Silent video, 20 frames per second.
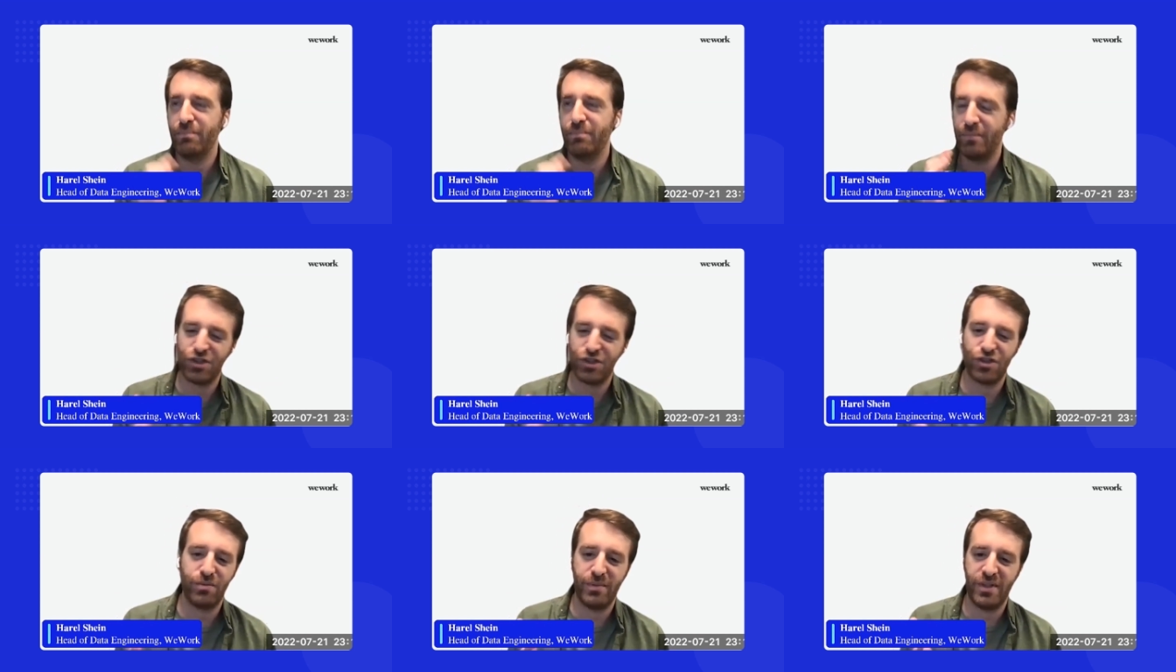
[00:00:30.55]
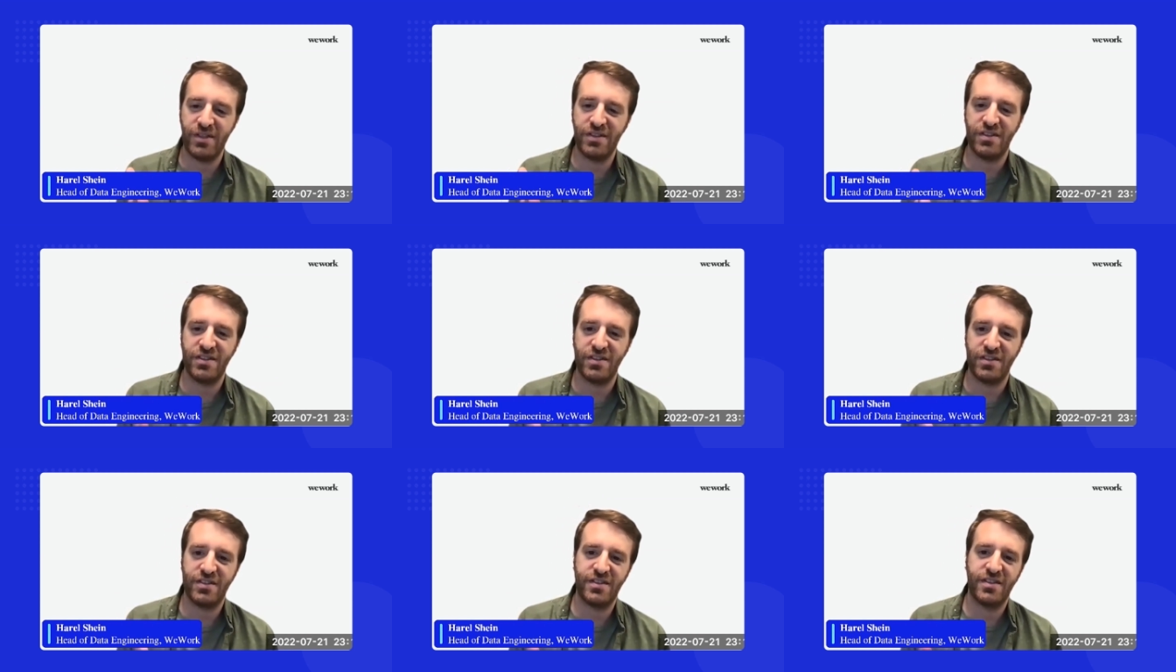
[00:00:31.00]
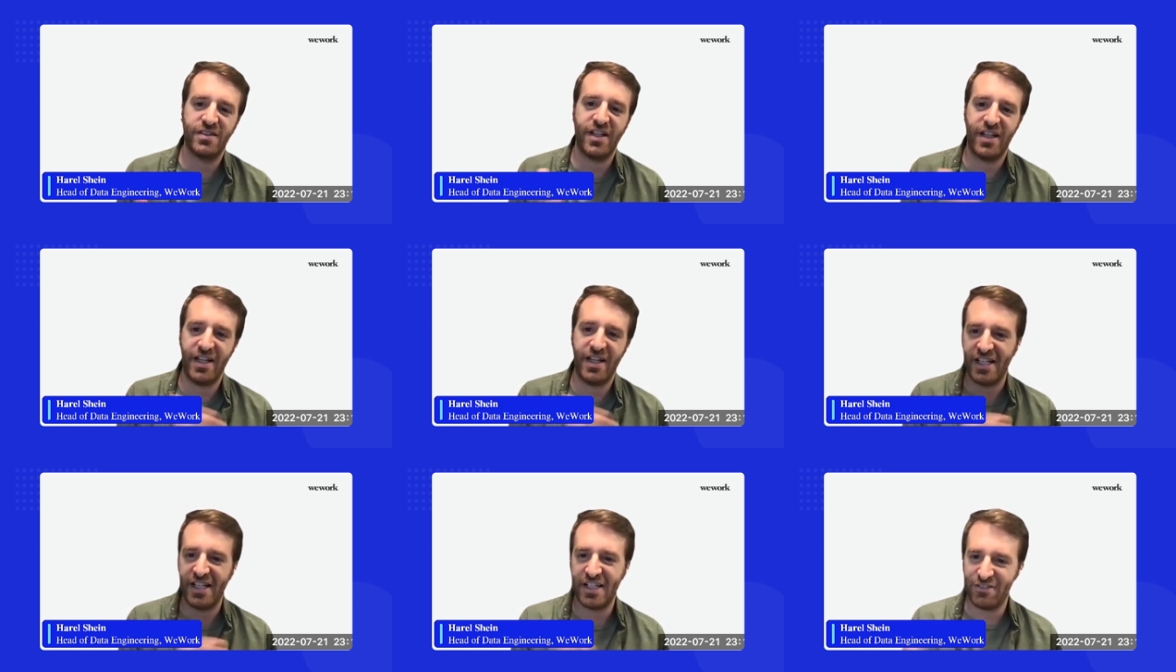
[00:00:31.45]
measurements
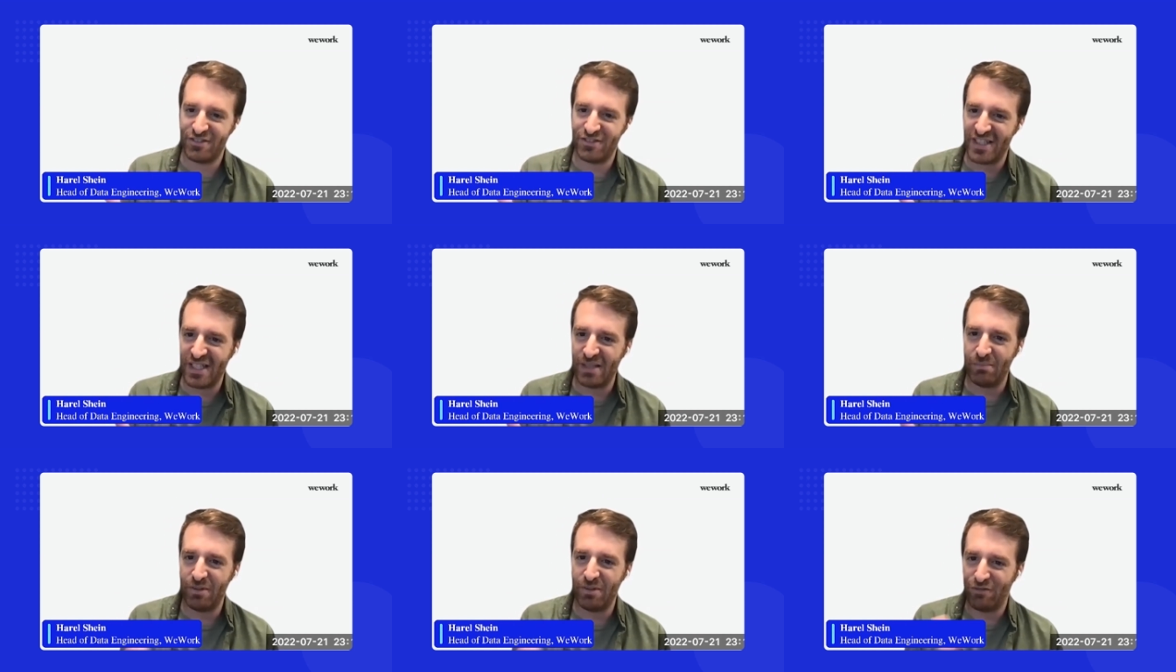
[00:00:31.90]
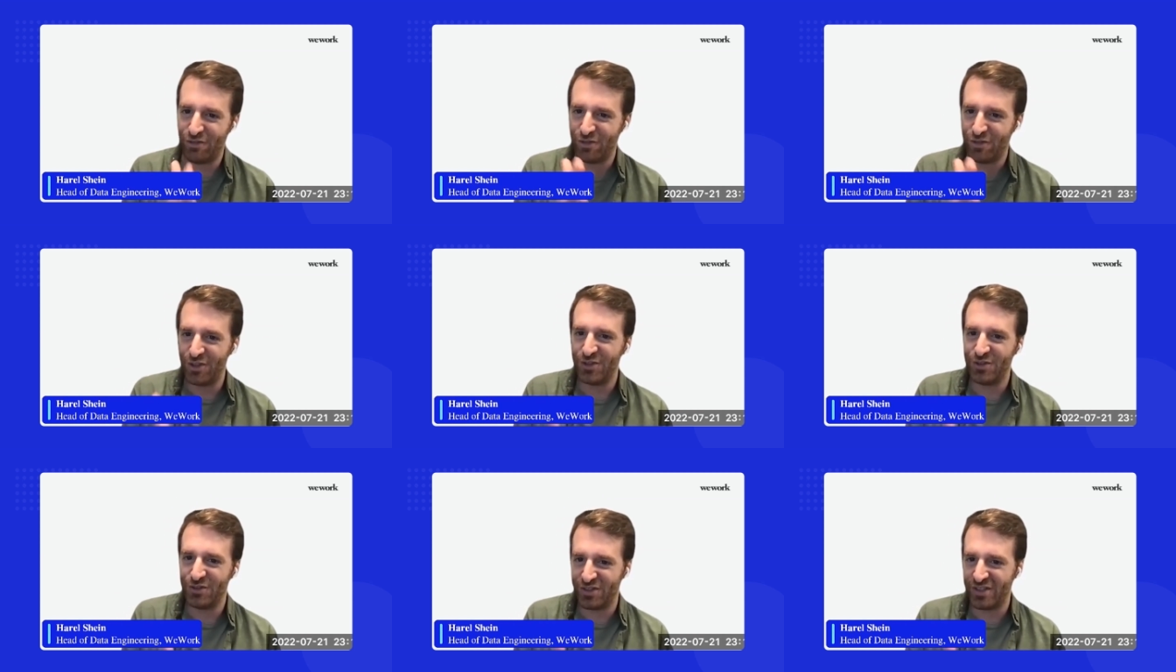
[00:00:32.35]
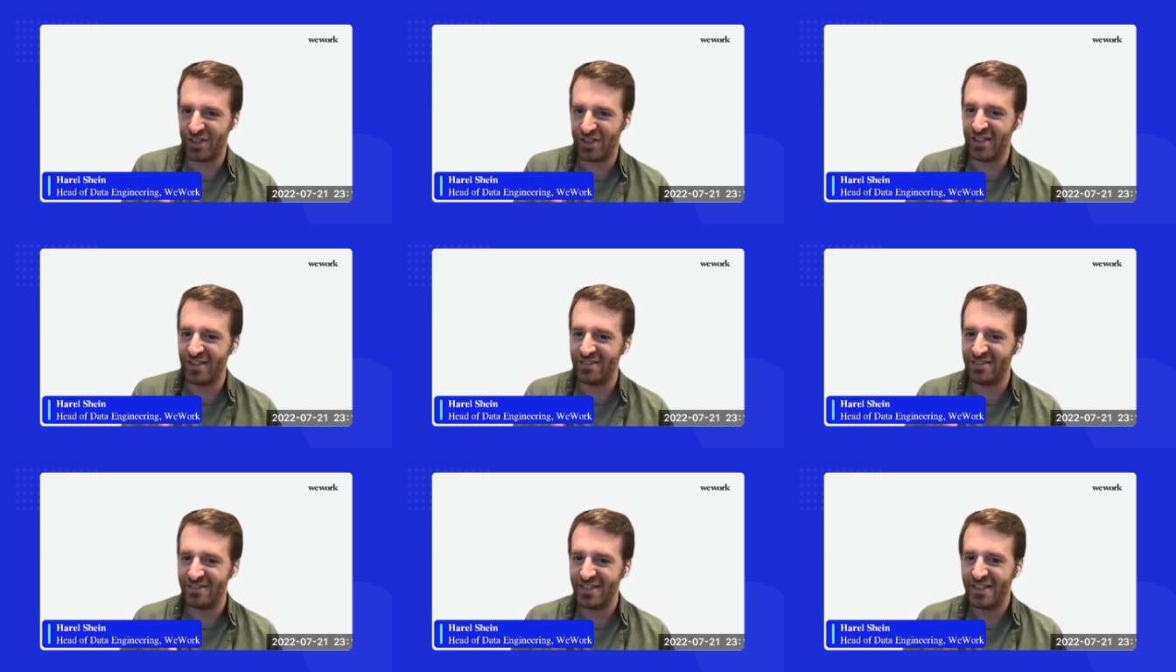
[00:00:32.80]
ahead of time before you
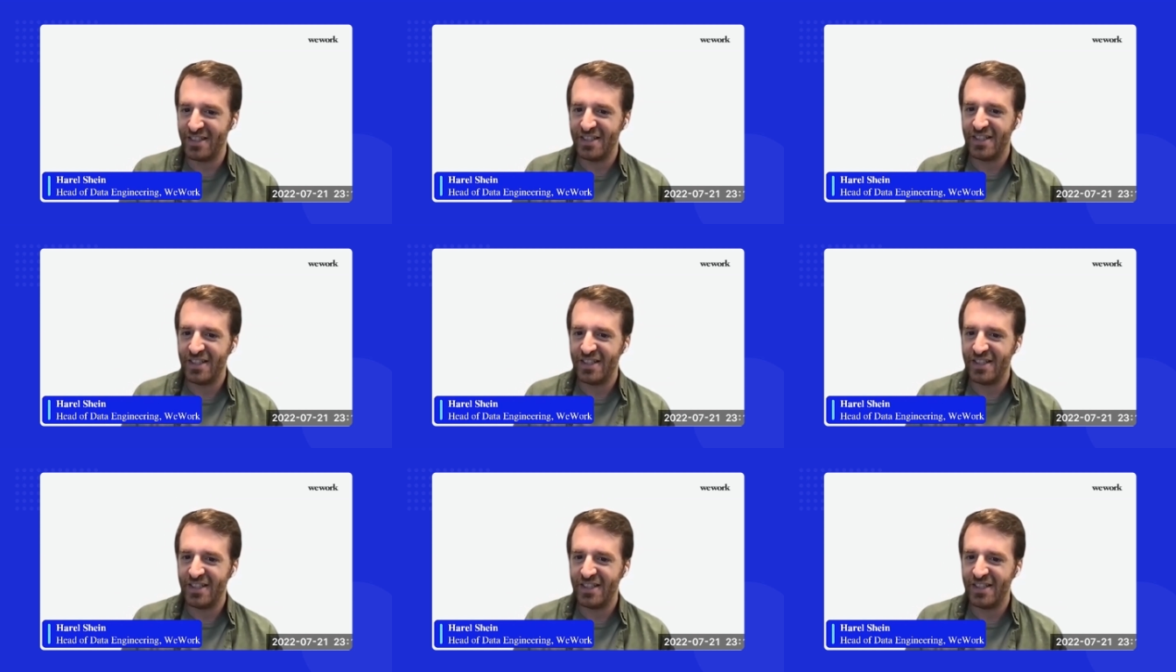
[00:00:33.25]
start,